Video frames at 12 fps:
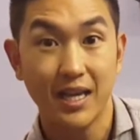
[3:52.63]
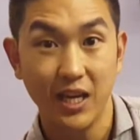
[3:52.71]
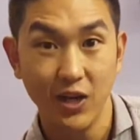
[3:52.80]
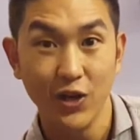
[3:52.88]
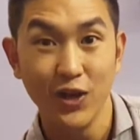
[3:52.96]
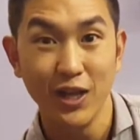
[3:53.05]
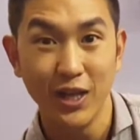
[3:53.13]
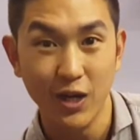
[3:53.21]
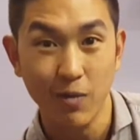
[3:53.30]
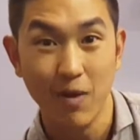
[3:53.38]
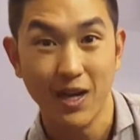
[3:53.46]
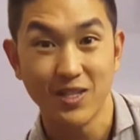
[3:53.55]
Kill the
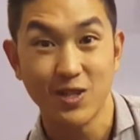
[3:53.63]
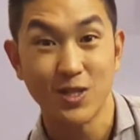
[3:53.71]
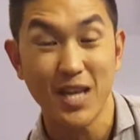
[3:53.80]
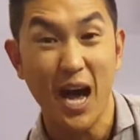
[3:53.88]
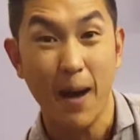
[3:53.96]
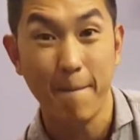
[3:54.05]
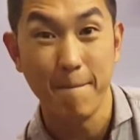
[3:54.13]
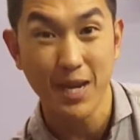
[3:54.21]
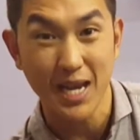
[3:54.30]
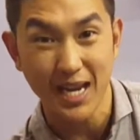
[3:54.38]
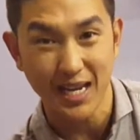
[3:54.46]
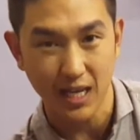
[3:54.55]
little monsters
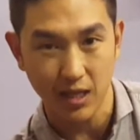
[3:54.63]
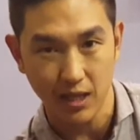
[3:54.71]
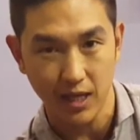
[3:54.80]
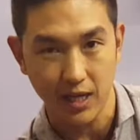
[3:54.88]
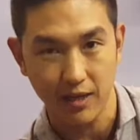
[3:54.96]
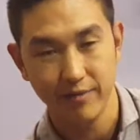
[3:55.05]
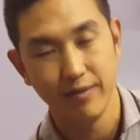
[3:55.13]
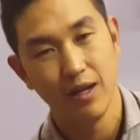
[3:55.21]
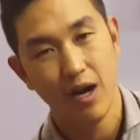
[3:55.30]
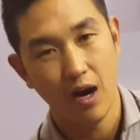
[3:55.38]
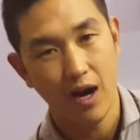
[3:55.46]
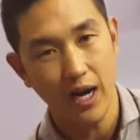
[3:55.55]
immediately.
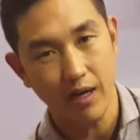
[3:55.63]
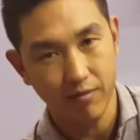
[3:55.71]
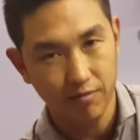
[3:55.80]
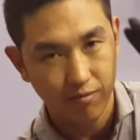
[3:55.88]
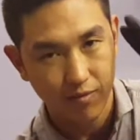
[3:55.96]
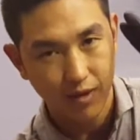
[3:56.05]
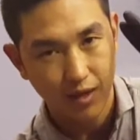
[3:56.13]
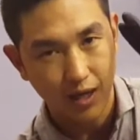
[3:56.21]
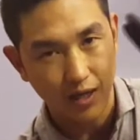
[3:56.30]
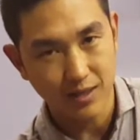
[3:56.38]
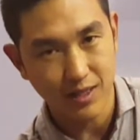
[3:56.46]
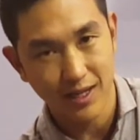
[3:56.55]
All right,
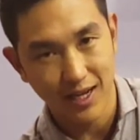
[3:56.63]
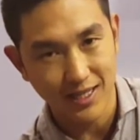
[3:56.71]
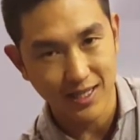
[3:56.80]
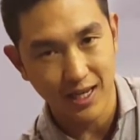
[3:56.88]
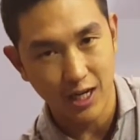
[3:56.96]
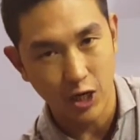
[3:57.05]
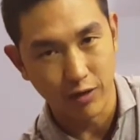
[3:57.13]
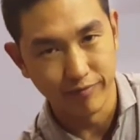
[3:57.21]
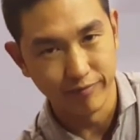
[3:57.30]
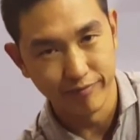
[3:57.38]
I'll see you guys later.